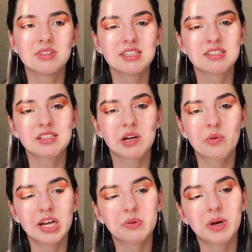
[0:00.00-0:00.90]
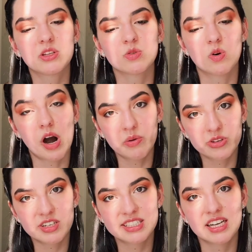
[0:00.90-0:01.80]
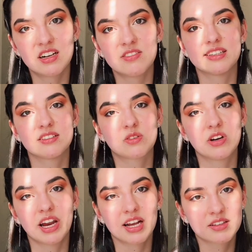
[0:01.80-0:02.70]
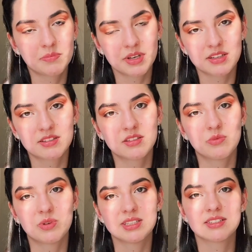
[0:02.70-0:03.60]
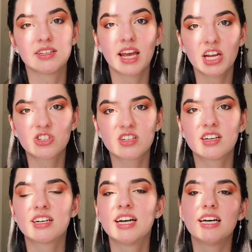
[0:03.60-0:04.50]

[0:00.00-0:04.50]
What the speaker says: This is a great way to ground yourself and connect a bit with nature,